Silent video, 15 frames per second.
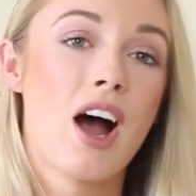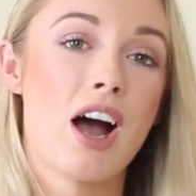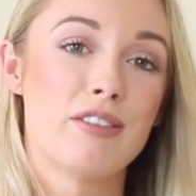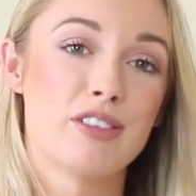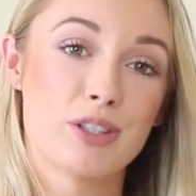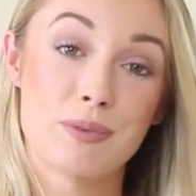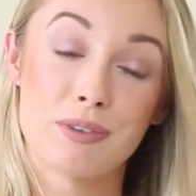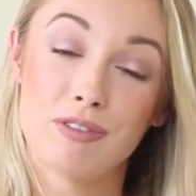I've
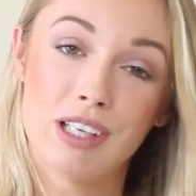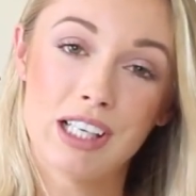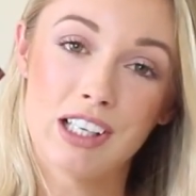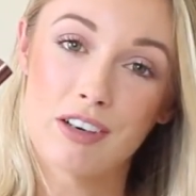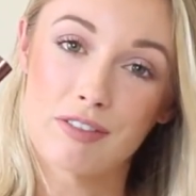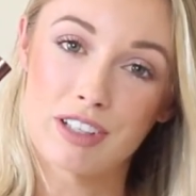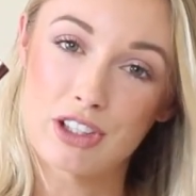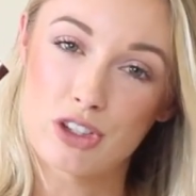just been really
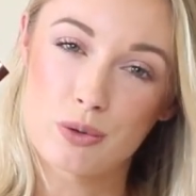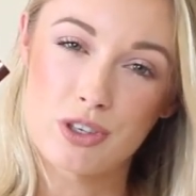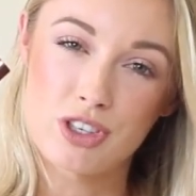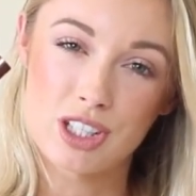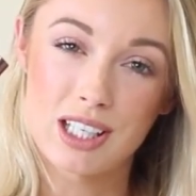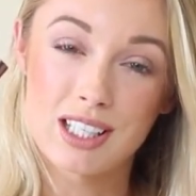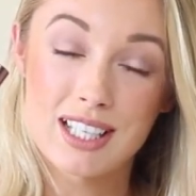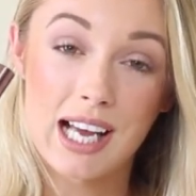loving
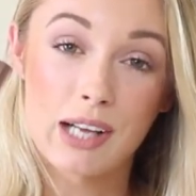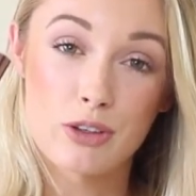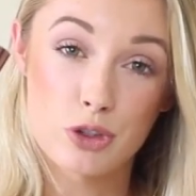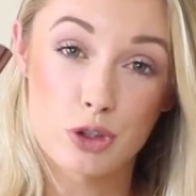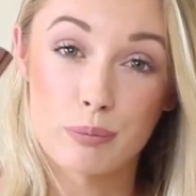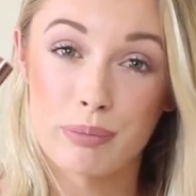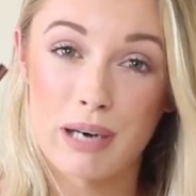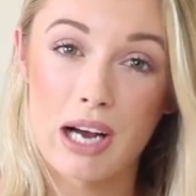switching it down
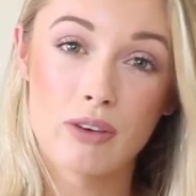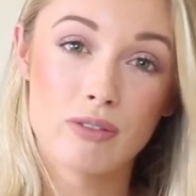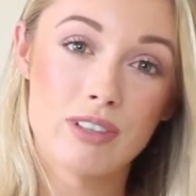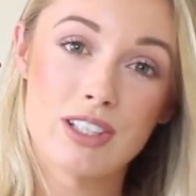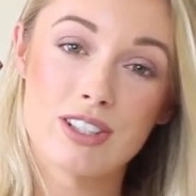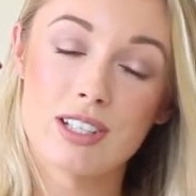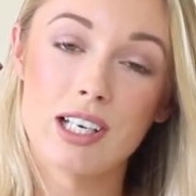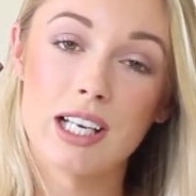to a brown
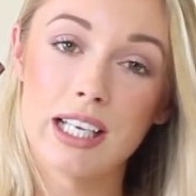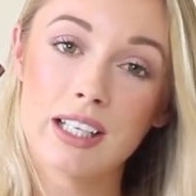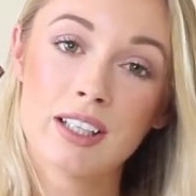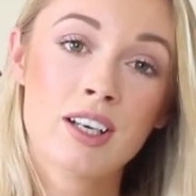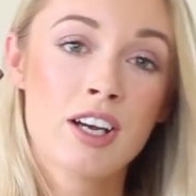recently.